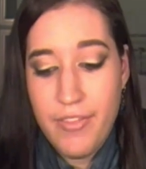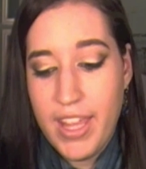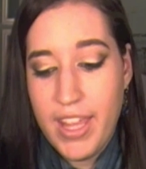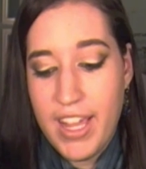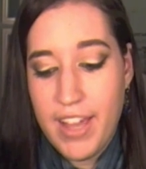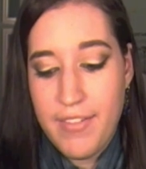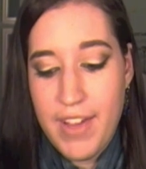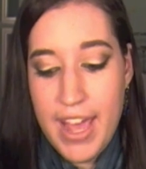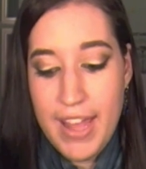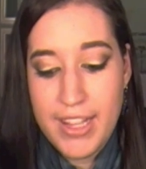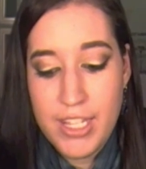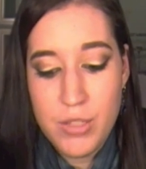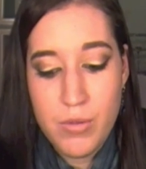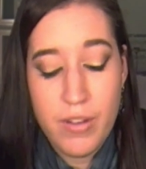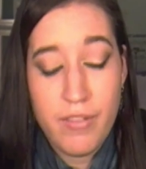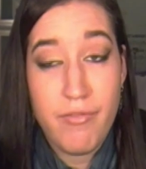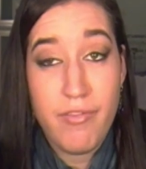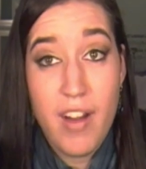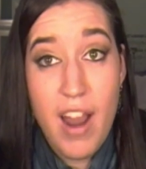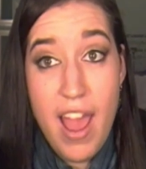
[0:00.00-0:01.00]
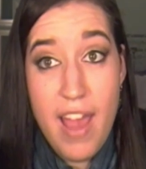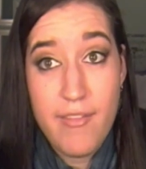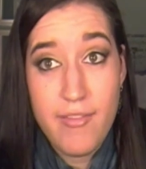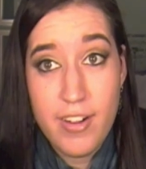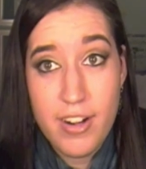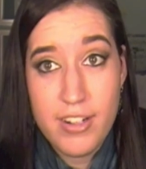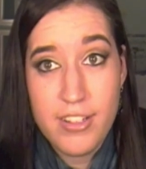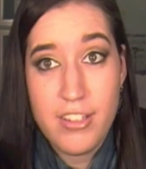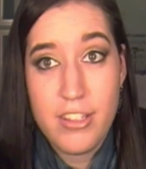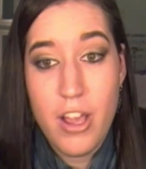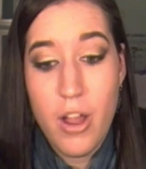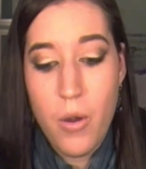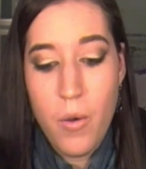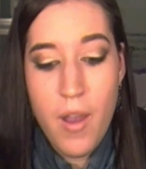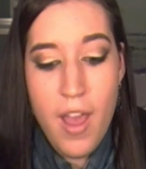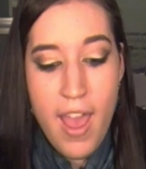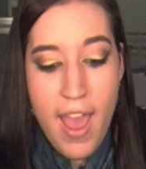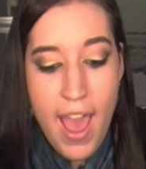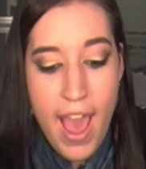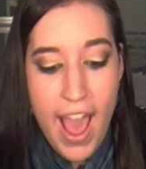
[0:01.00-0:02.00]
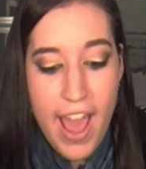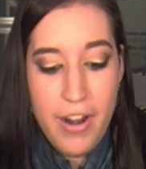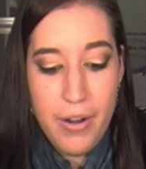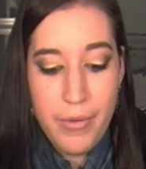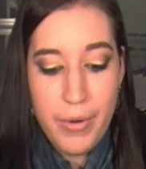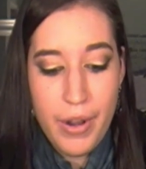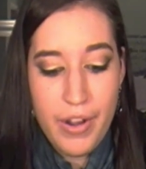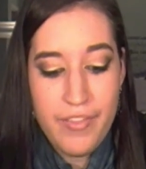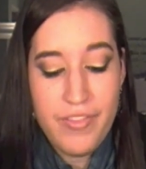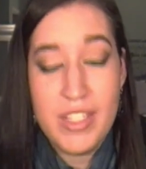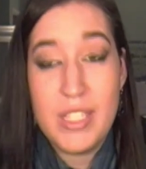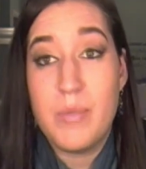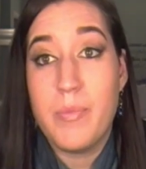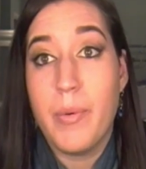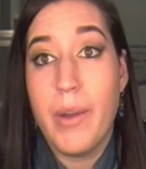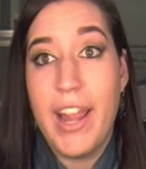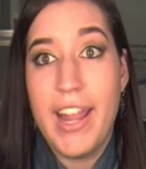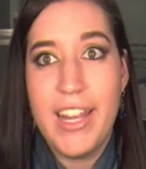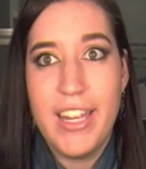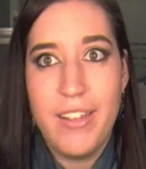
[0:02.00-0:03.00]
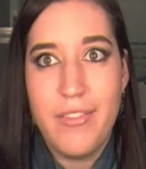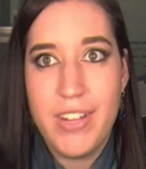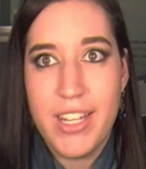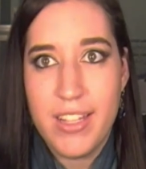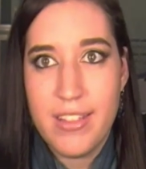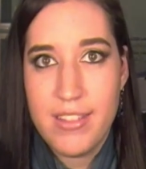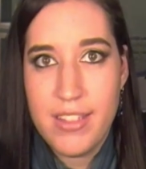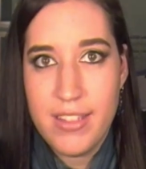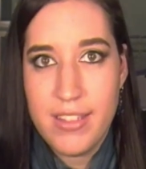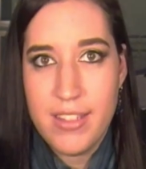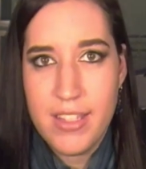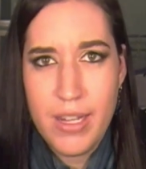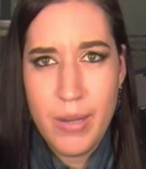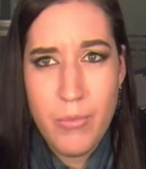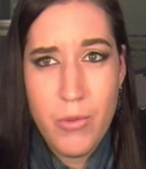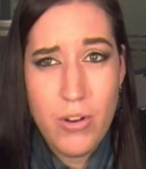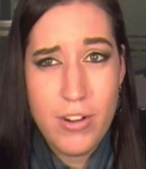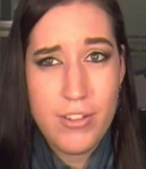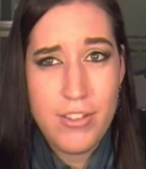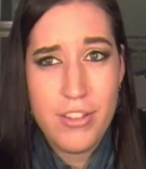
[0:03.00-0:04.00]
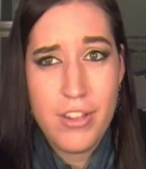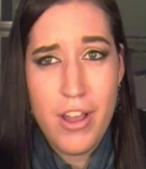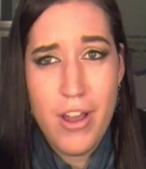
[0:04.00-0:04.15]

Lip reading: like I've had this one forever, so I don't know if this brand even exists anymore,